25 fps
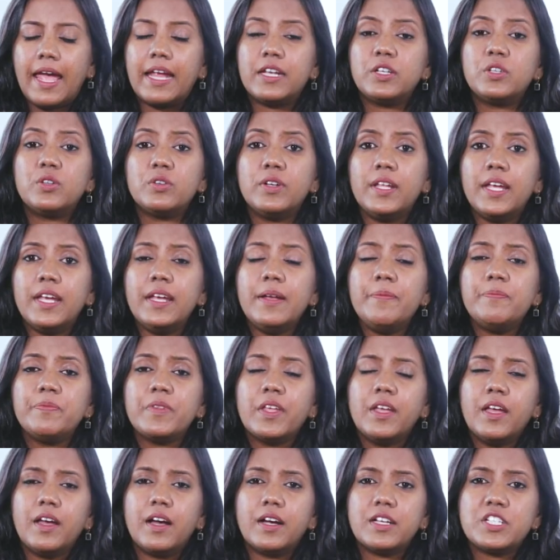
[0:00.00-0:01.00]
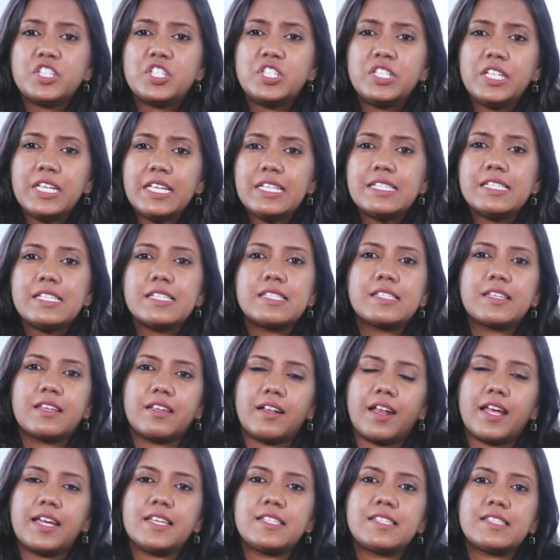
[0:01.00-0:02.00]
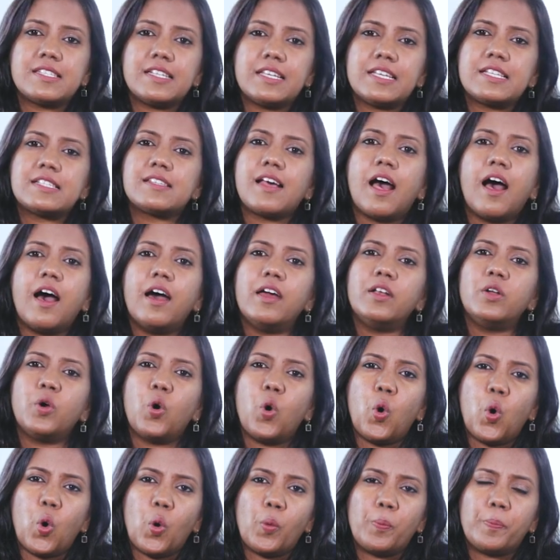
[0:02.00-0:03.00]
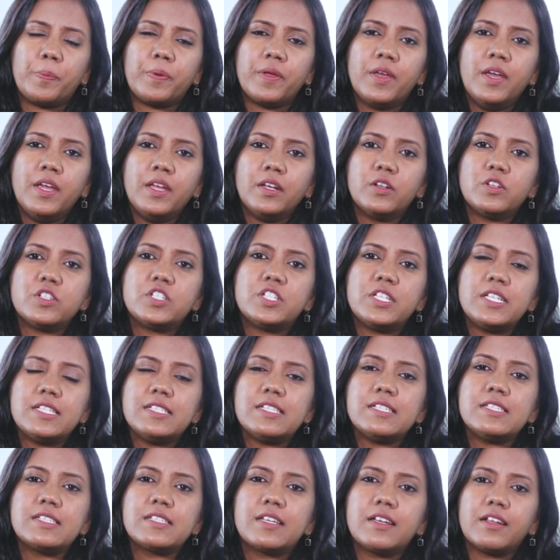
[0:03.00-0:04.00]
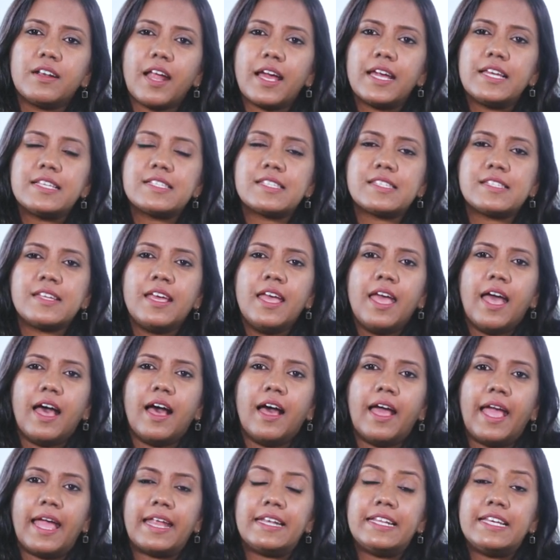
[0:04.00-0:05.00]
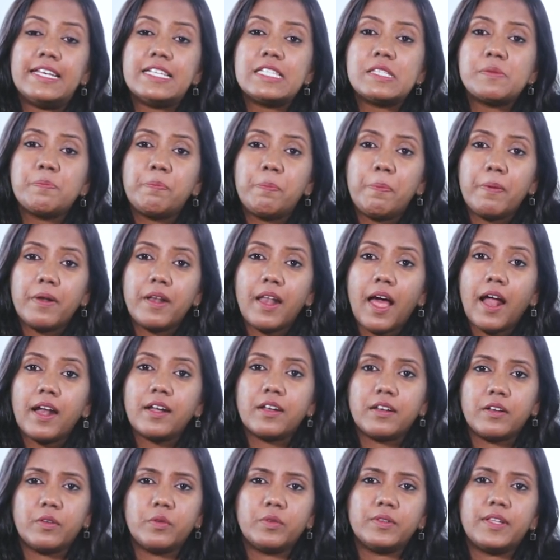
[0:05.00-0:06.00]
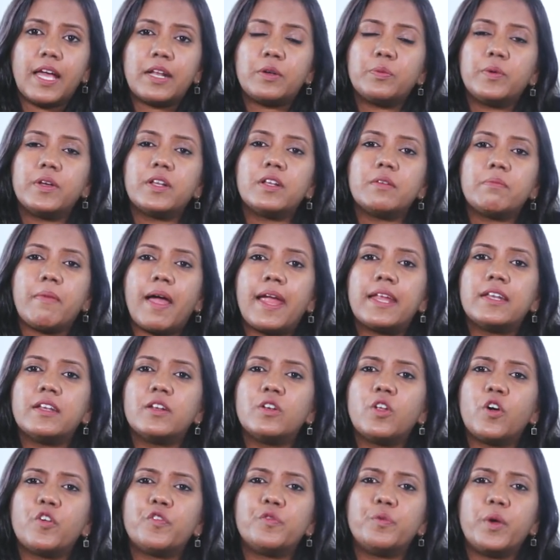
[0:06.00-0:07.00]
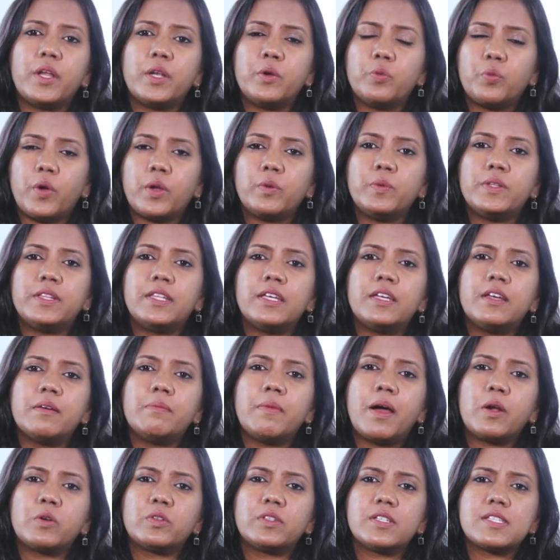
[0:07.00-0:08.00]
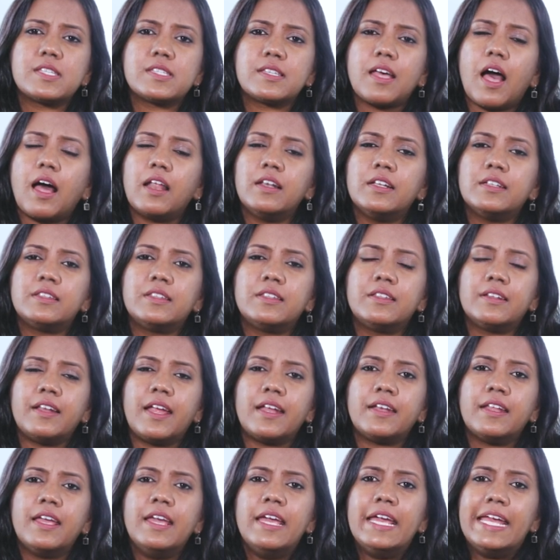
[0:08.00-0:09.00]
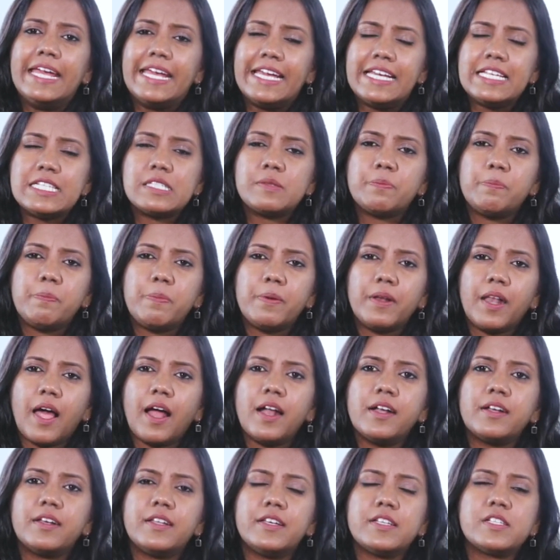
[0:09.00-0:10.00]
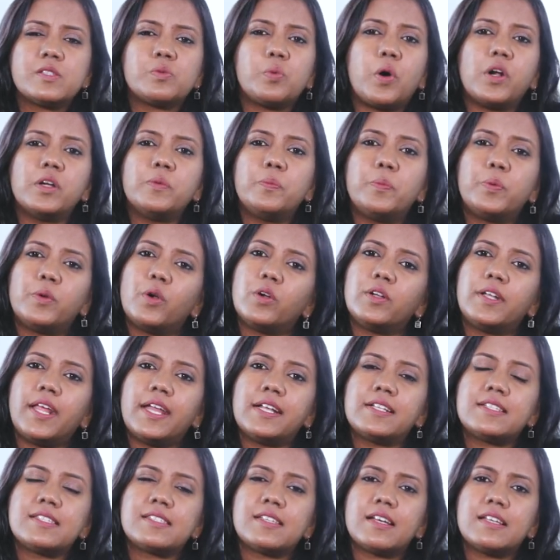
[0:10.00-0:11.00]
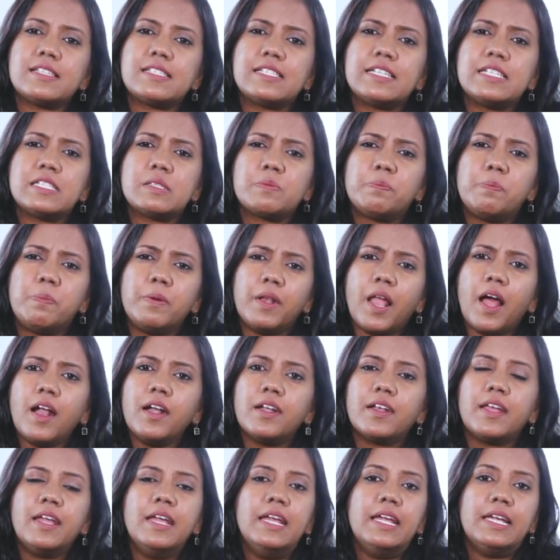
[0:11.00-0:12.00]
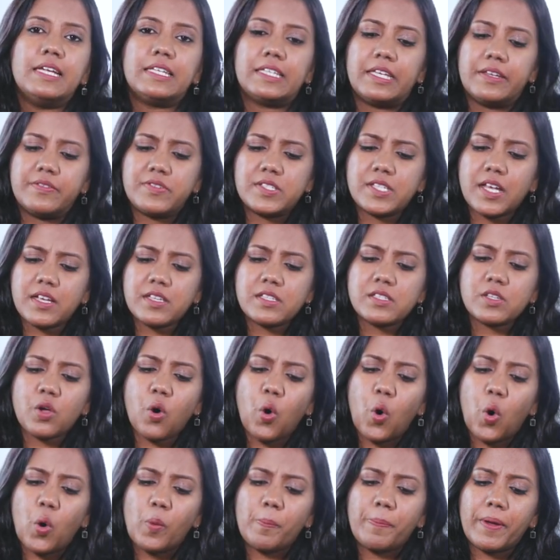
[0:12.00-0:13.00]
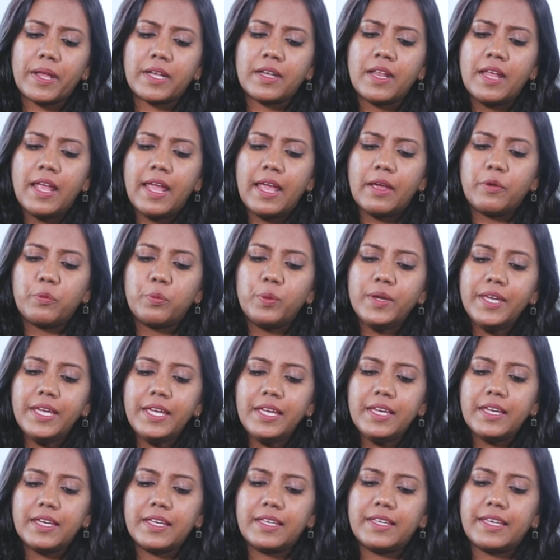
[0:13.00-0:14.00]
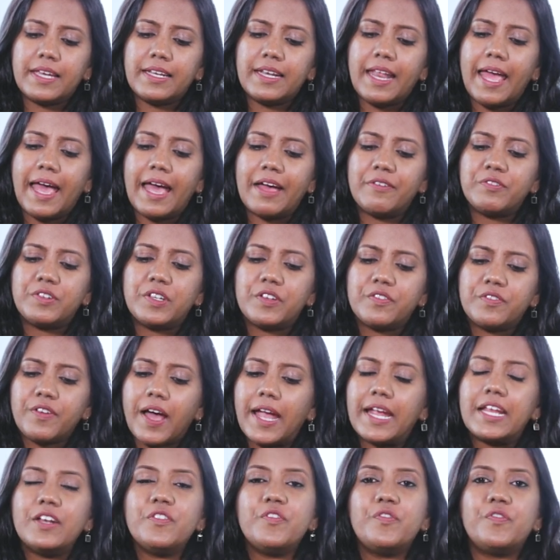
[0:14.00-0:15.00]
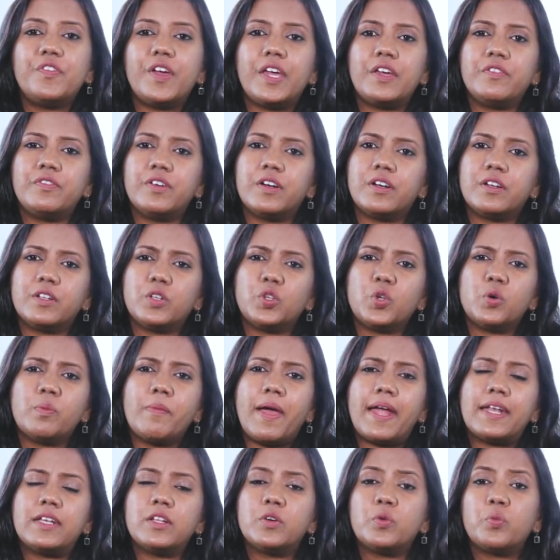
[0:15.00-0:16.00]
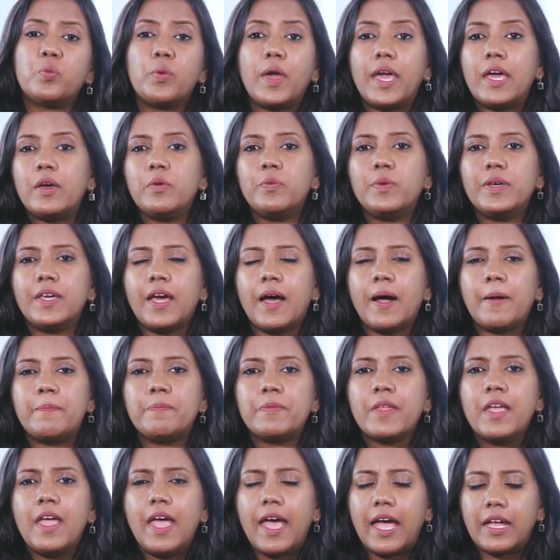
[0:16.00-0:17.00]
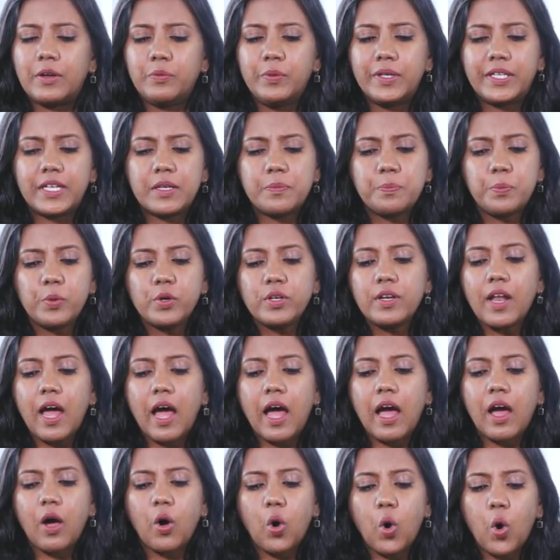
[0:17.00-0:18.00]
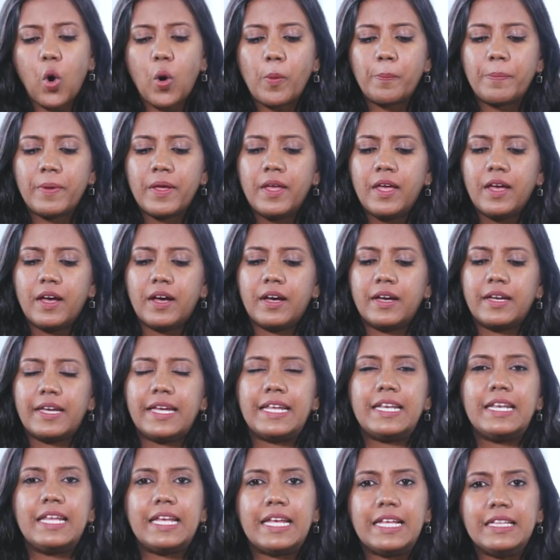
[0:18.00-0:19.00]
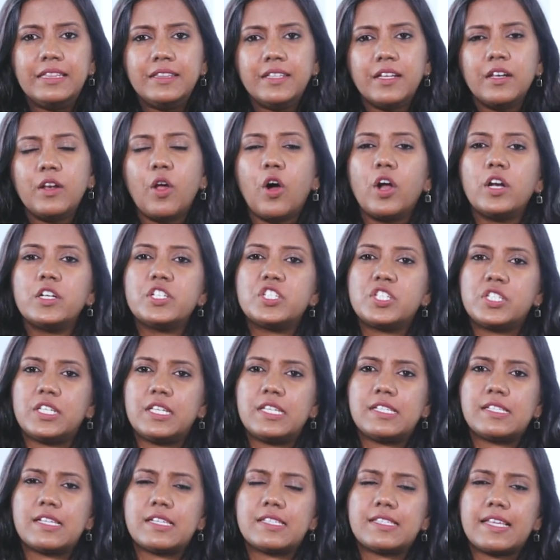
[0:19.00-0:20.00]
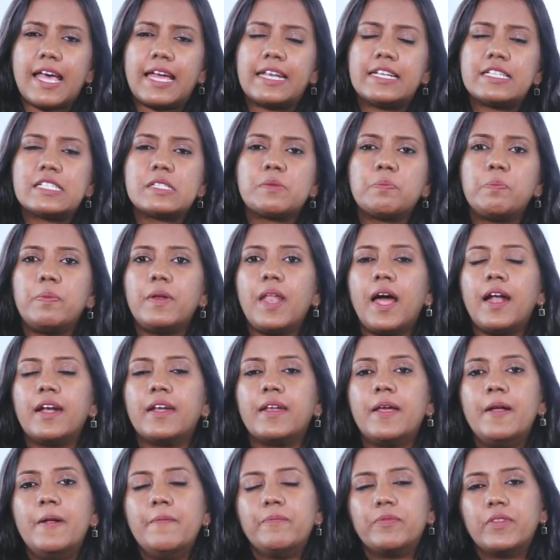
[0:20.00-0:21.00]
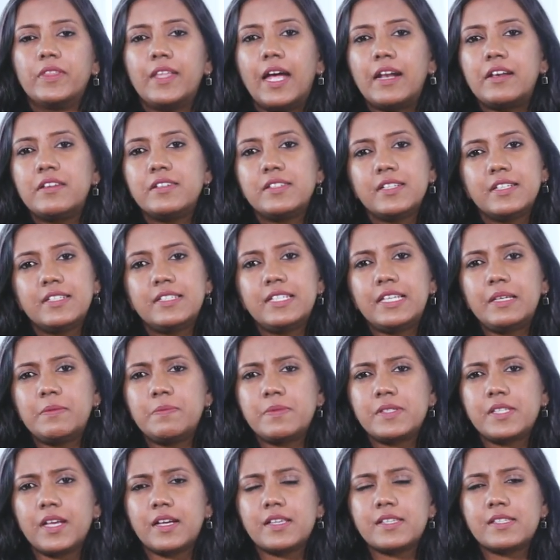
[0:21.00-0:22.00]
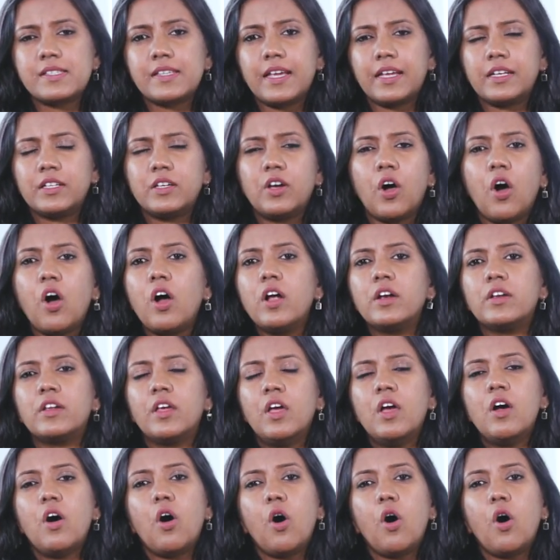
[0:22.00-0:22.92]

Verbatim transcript: And today, Jesus Christ is our hope. Jesus Christ and His blood that we're reminded of when we think about the scarlet thread, His blood is what protects us. His blood gives us hope, and we can have divine favor no matter where we are, and we can put our hope in the Lord Jesus and His blood that redeems us. And God